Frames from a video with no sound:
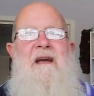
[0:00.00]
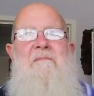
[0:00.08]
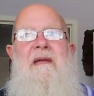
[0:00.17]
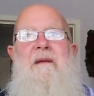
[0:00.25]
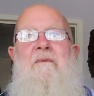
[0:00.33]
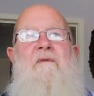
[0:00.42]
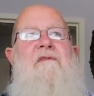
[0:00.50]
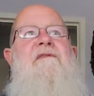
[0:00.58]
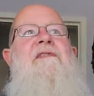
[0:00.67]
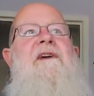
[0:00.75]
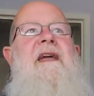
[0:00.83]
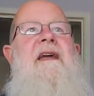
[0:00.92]
people
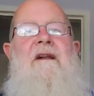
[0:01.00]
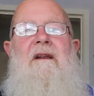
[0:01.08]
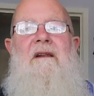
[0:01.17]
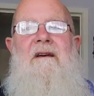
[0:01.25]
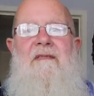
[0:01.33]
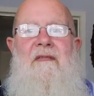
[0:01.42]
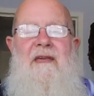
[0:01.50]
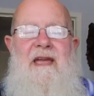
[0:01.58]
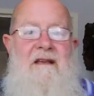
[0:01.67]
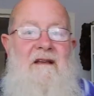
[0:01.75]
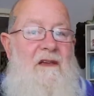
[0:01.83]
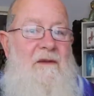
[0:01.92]
feel that they
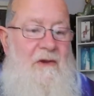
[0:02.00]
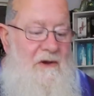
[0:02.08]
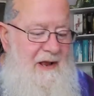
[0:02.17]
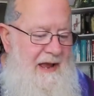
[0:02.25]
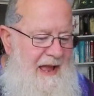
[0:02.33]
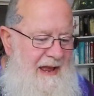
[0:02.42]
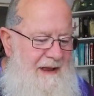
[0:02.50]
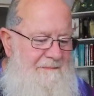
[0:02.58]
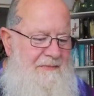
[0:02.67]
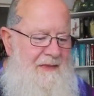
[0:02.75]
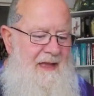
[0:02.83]
can communicate,